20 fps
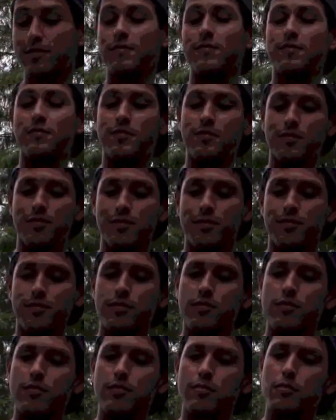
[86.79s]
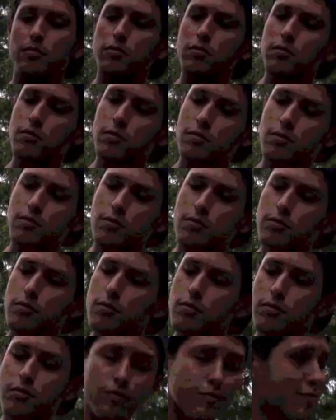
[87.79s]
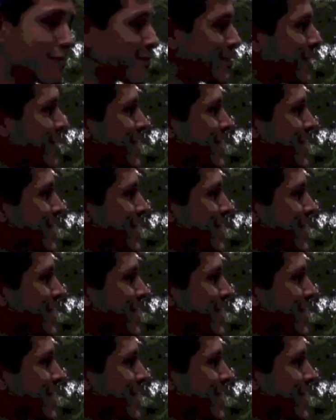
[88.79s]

and in, in their homes. We have an